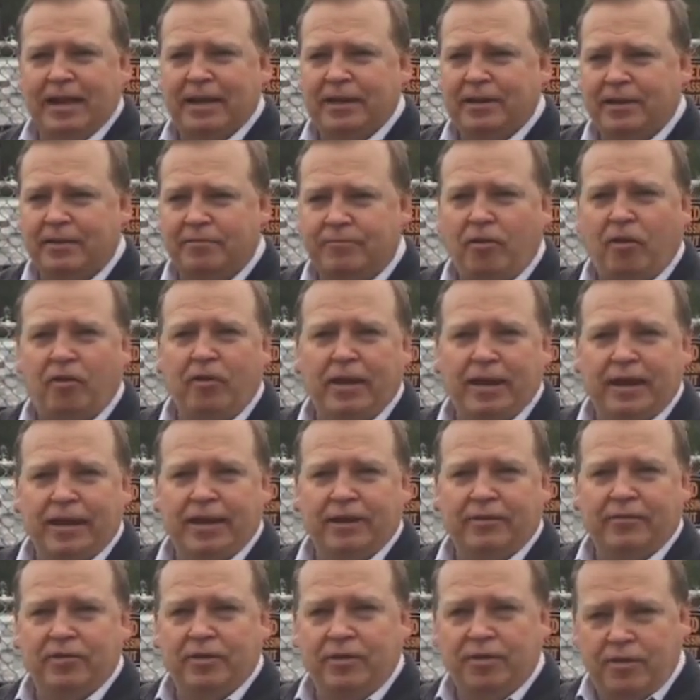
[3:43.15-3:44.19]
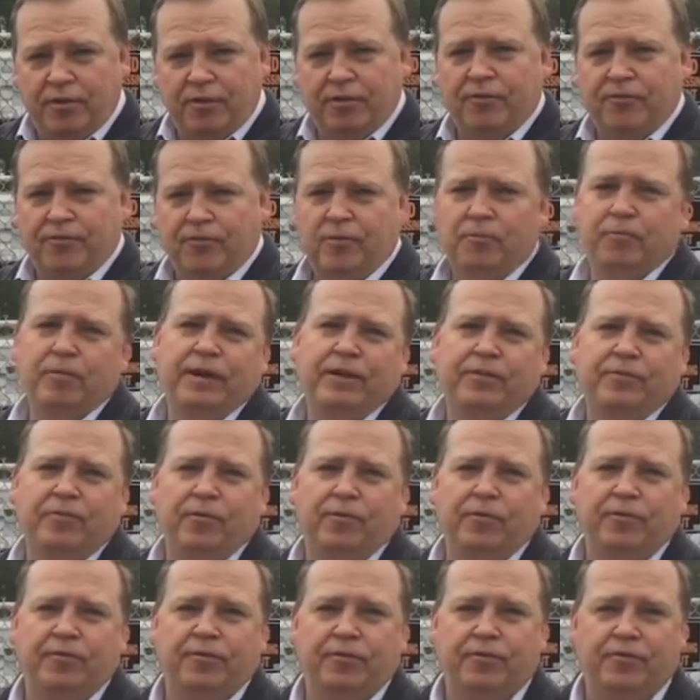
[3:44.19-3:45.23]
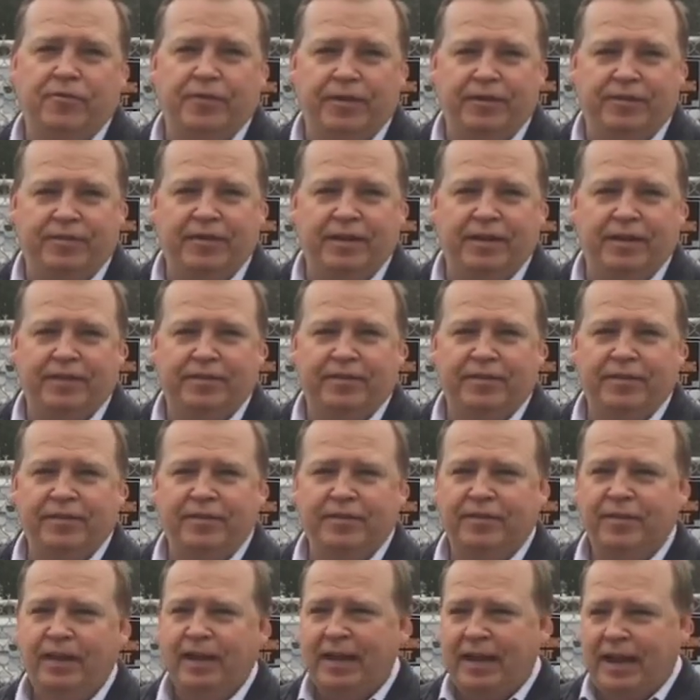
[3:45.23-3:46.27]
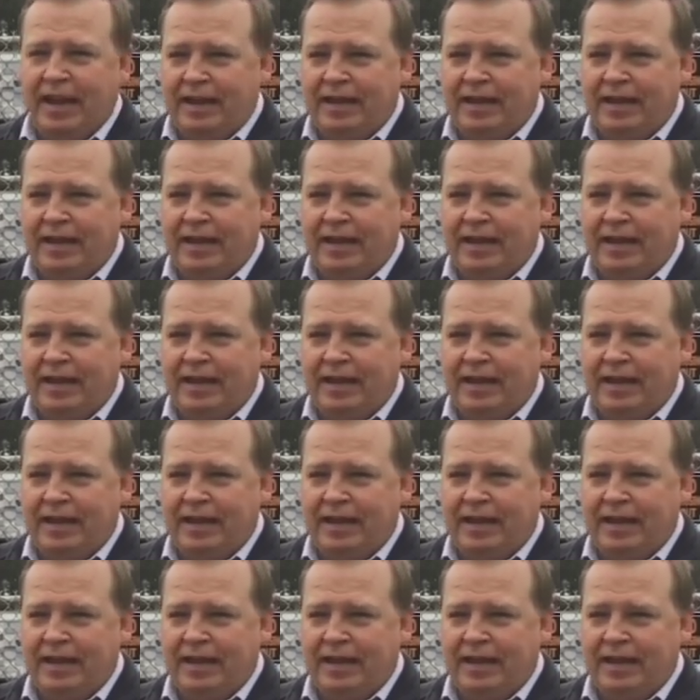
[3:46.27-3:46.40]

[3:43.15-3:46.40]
and converting it to useful resources for the citizens